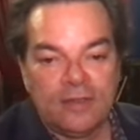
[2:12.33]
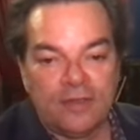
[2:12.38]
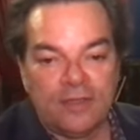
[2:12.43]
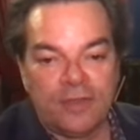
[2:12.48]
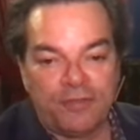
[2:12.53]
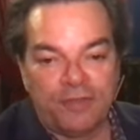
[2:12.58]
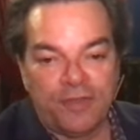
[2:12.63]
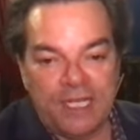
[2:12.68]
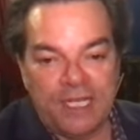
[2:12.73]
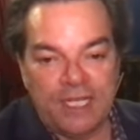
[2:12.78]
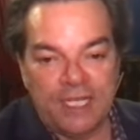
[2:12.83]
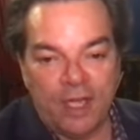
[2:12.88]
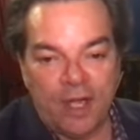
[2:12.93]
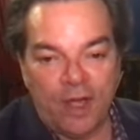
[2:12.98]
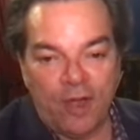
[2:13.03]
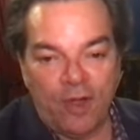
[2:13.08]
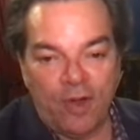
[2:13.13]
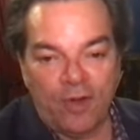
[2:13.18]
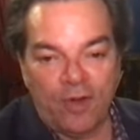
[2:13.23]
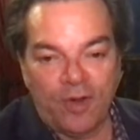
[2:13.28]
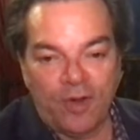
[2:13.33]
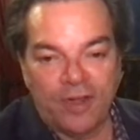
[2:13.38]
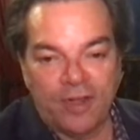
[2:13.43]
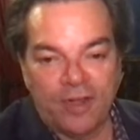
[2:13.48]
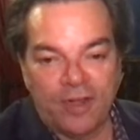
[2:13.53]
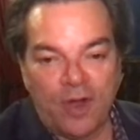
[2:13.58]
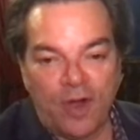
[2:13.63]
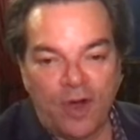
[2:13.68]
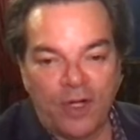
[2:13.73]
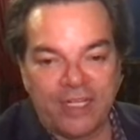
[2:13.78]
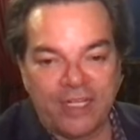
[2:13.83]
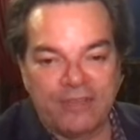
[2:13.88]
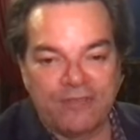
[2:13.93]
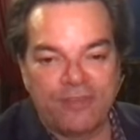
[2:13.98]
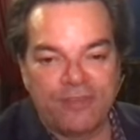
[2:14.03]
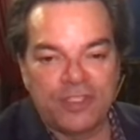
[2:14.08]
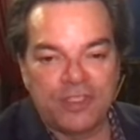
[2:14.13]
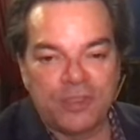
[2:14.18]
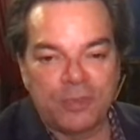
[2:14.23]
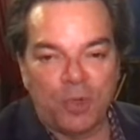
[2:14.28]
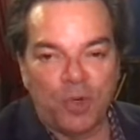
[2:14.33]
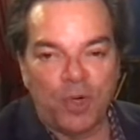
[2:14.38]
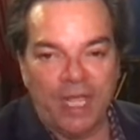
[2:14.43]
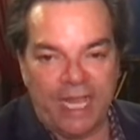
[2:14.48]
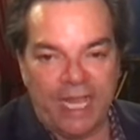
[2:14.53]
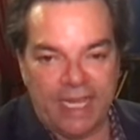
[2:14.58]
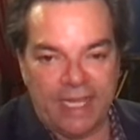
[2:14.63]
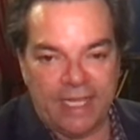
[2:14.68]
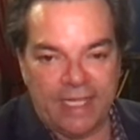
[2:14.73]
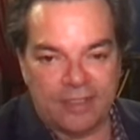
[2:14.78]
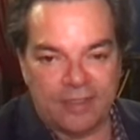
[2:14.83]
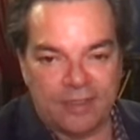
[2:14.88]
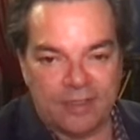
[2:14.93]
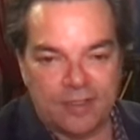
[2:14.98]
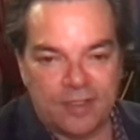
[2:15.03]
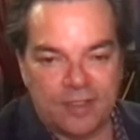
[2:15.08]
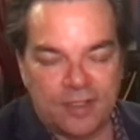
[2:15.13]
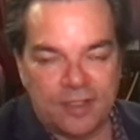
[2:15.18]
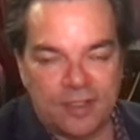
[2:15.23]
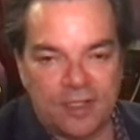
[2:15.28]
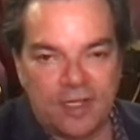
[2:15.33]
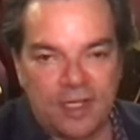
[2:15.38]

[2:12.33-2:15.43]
the video called Invisible Hands.